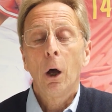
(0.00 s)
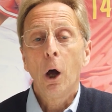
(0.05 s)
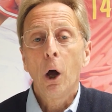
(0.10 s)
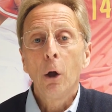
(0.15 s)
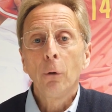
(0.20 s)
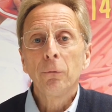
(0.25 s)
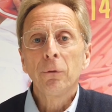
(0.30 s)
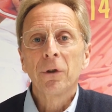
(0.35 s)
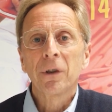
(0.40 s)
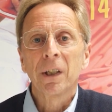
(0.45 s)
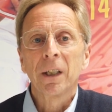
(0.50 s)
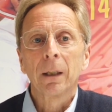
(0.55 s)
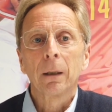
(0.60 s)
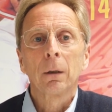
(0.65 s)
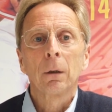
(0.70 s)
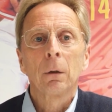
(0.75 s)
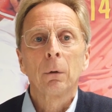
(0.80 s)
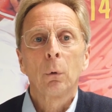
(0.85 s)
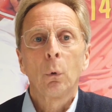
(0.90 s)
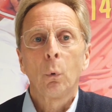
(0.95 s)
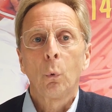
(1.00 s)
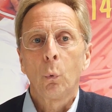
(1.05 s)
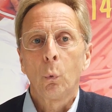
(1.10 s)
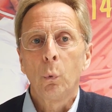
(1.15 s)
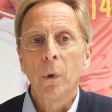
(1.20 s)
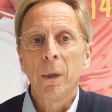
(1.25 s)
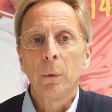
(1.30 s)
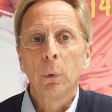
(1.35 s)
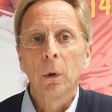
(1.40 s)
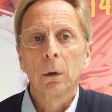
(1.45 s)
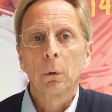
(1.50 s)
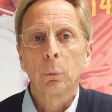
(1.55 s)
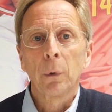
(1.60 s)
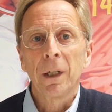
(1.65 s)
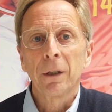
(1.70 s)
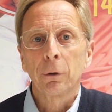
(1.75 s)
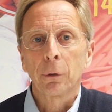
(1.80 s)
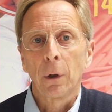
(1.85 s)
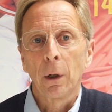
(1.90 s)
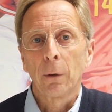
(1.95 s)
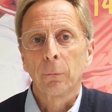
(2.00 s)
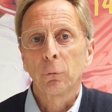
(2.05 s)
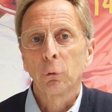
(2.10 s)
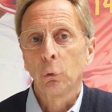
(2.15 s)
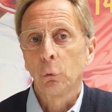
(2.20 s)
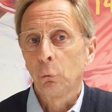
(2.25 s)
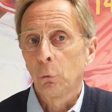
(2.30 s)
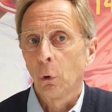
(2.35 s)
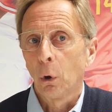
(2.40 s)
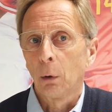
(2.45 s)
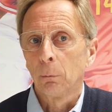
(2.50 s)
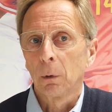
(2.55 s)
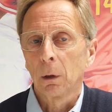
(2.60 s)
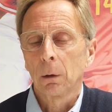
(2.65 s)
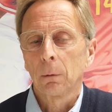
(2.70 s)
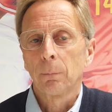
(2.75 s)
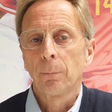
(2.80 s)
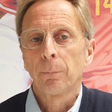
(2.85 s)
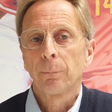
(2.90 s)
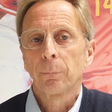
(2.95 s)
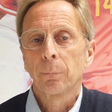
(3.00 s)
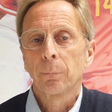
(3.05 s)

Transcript: until we will return to normal.